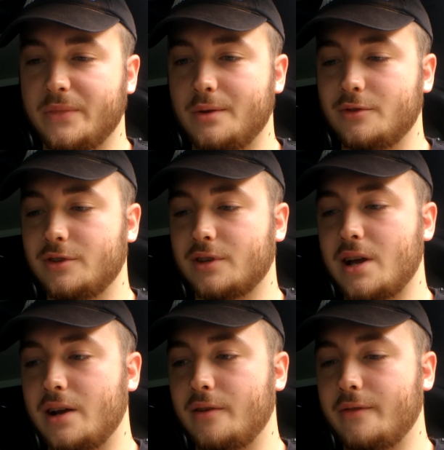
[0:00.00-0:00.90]
It was just
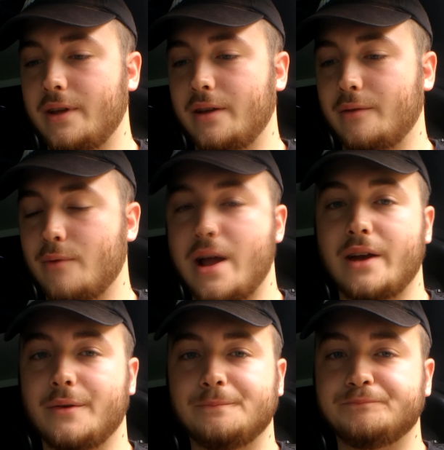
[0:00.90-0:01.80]
kind of like
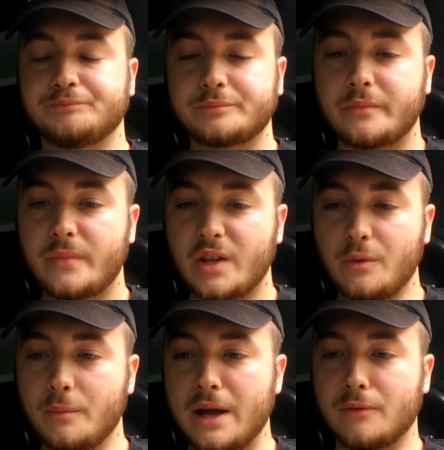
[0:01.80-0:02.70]
random.
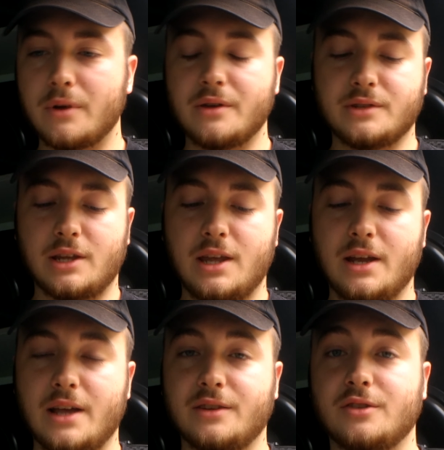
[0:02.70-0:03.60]
Back when I was a
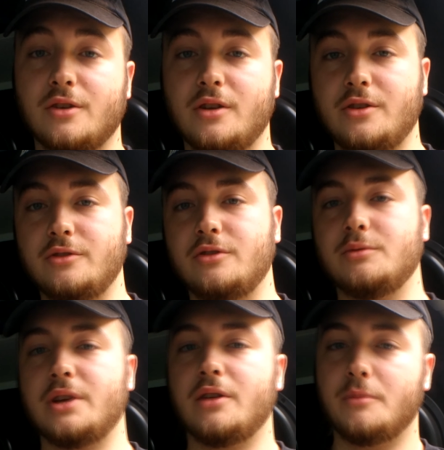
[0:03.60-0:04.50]
kid, I started a
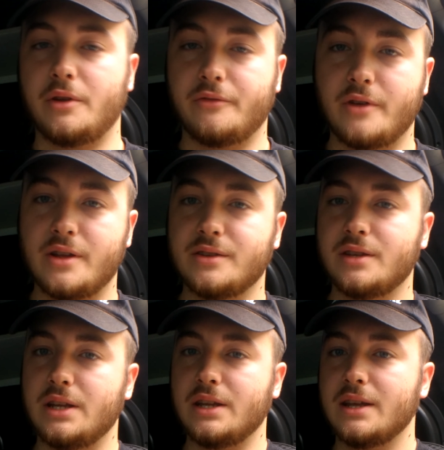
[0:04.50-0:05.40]
YouTube channel with my
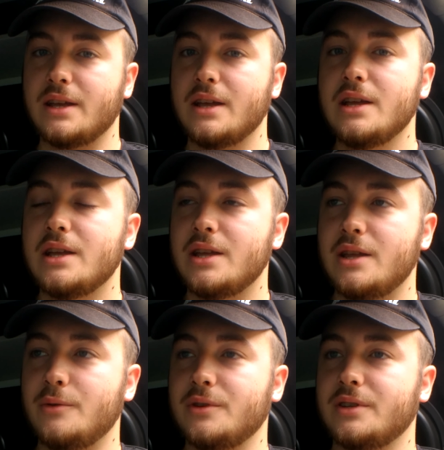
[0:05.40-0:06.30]
friends, and
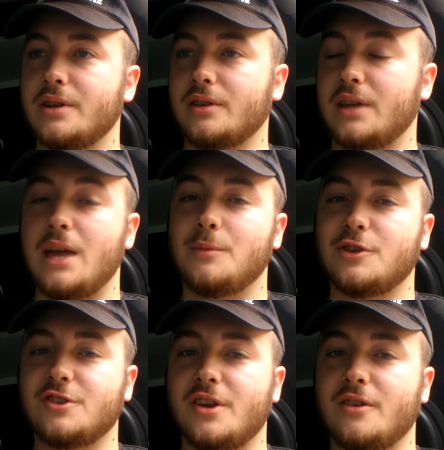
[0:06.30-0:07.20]
it was a
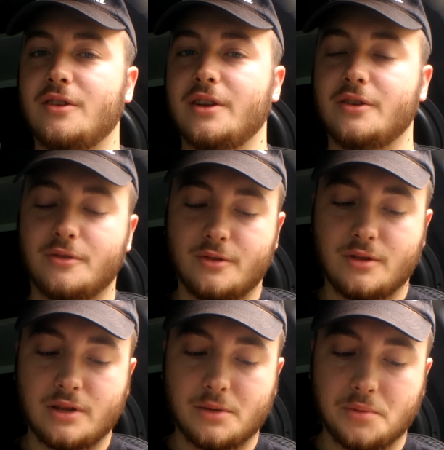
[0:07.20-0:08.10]
gaming channel. I know
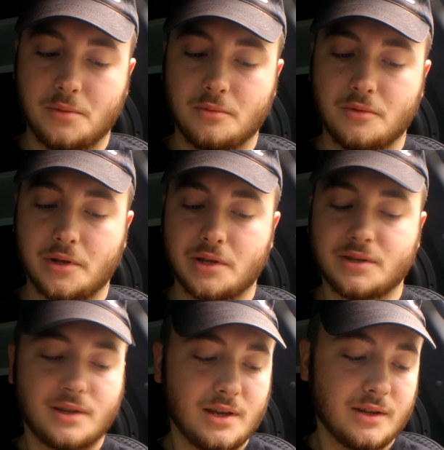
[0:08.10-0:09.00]
a lot of people, like,
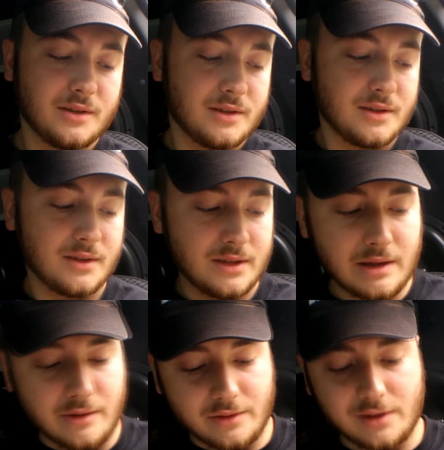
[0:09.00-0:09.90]
as kids,
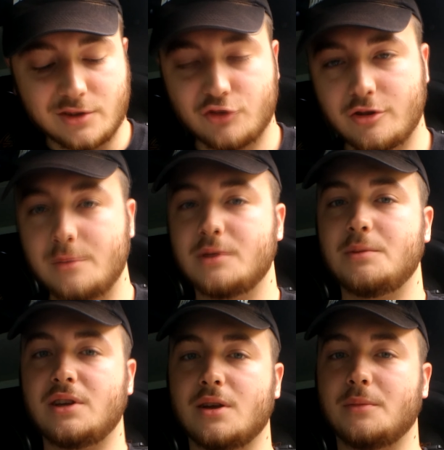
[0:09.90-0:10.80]
that was like a dream to
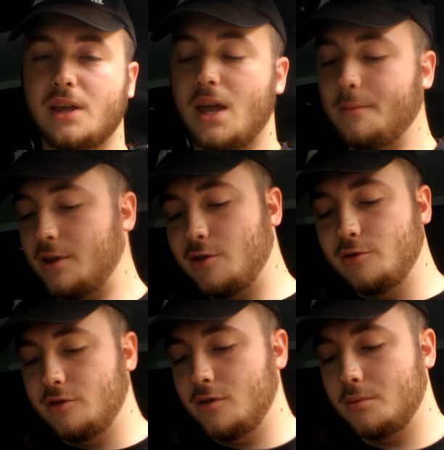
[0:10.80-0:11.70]
become a gaming
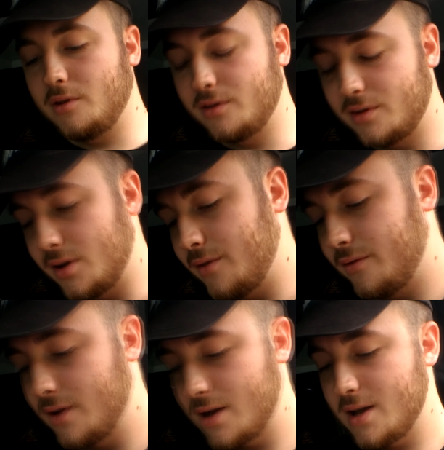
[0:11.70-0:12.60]
YouTuber and
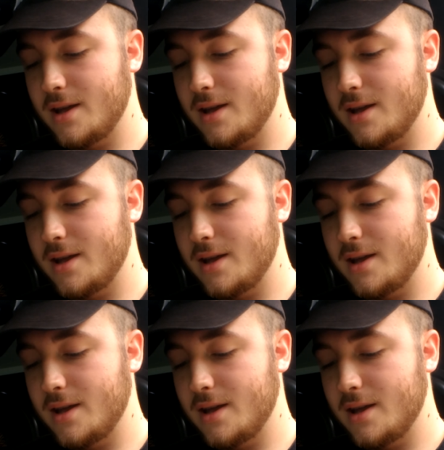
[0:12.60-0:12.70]
stuff.